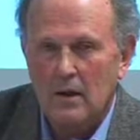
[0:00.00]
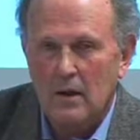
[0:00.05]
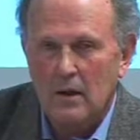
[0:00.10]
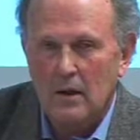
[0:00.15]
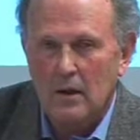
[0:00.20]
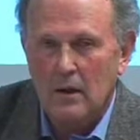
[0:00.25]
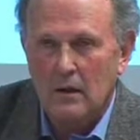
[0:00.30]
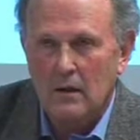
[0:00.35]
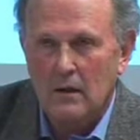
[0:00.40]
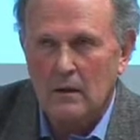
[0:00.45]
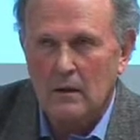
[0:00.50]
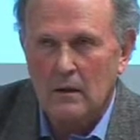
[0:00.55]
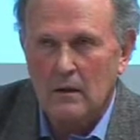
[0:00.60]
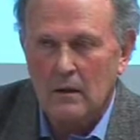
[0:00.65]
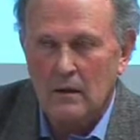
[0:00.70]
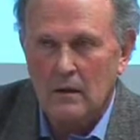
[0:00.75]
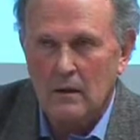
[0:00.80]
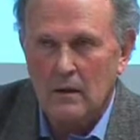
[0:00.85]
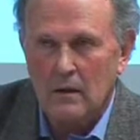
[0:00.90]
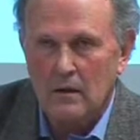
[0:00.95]
in
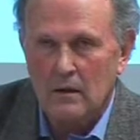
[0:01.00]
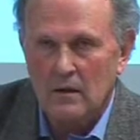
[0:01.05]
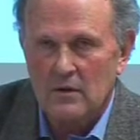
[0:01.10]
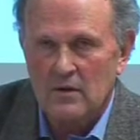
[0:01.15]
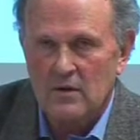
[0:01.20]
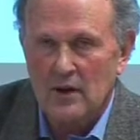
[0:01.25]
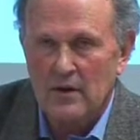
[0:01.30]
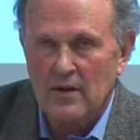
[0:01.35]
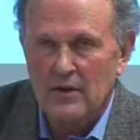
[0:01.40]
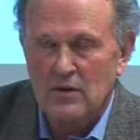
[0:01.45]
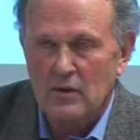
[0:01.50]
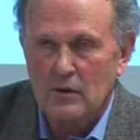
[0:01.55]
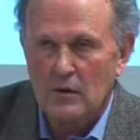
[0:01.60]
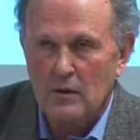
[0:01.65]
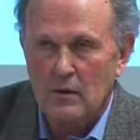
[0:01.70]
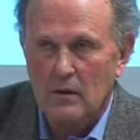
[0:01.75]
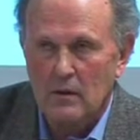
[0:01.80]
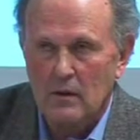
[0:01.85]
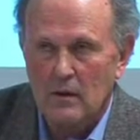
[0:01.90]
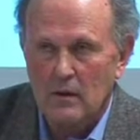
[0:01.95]
the
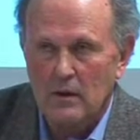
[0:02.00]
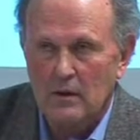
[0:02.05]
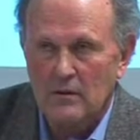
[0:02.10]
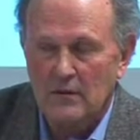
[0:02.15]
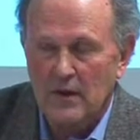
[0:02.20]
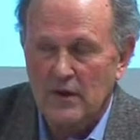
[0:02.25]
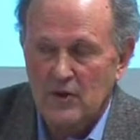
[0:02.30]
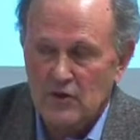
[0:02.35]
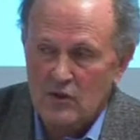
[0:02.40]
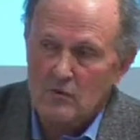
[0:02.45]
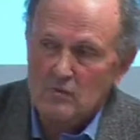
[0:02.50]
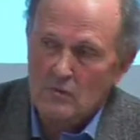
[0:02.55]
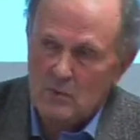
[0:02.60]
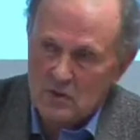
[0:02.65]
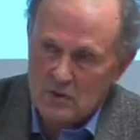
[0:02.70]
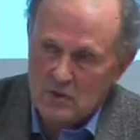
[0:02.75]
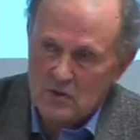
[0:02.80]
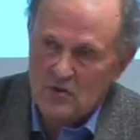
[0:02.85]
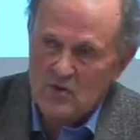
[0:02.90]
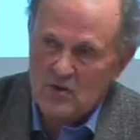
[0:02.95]
territorial innovation
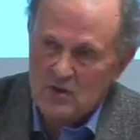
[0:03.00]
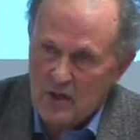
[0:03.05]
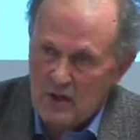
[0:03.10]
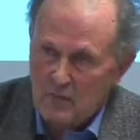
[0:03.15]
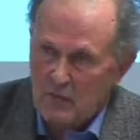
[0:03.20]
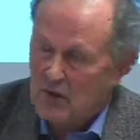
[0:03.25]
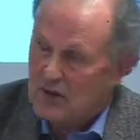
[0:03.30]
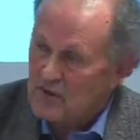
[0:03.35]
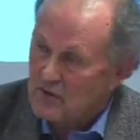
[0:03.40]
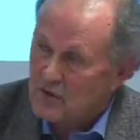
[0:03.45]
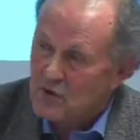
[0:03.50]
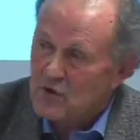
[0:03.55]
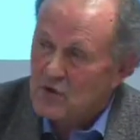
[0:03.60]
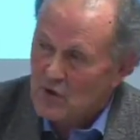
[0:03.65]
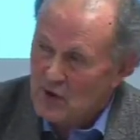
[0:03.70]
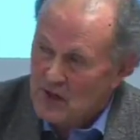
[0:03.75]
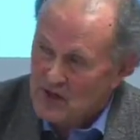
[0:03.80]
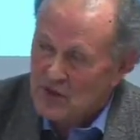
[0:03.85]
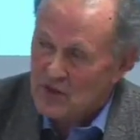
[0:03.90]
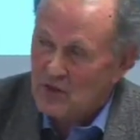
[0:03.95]
models, networks of
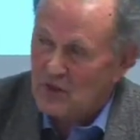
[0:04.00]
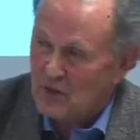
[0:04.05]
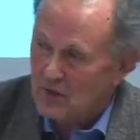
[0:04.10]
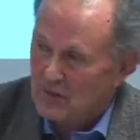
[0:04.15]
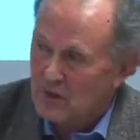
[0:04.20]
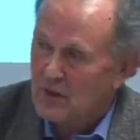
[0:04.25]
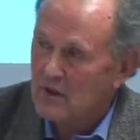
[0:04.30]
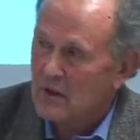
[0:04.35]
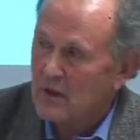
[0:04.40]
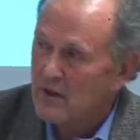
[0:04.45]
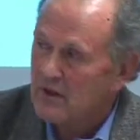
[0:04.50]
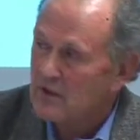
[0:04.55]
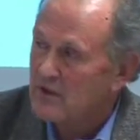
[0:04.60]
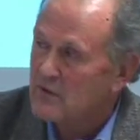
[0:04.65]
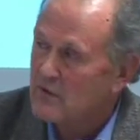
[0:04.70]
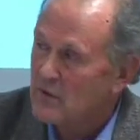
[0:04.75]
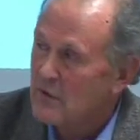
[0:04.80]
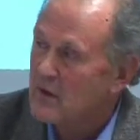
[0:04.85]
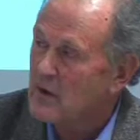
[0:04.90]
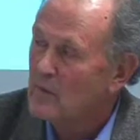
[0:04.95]
trust are regarded
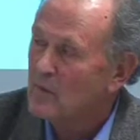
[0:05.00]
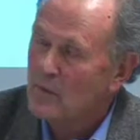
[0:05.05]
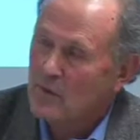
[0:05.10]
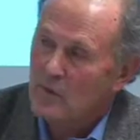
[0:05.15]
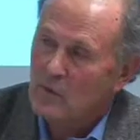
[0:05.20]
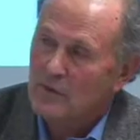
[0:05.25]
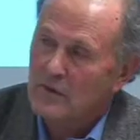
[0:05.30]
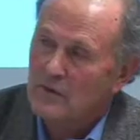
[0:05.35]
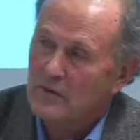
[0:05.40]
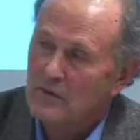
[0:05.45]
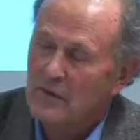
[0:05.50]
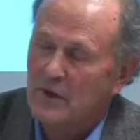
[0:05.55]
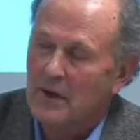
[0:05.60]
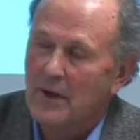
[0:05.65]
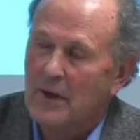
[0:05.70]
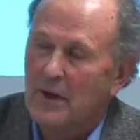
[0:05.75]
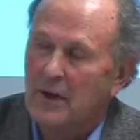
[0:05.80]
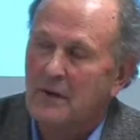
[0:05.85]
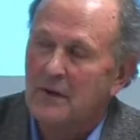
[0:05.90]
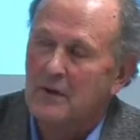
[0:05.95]
as very important
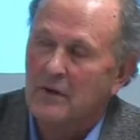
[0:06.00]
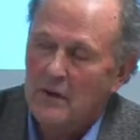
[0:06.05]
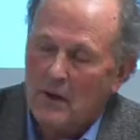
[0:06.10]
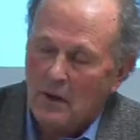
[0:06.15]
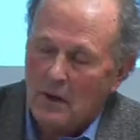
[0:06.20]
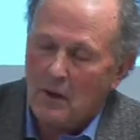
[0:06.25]
and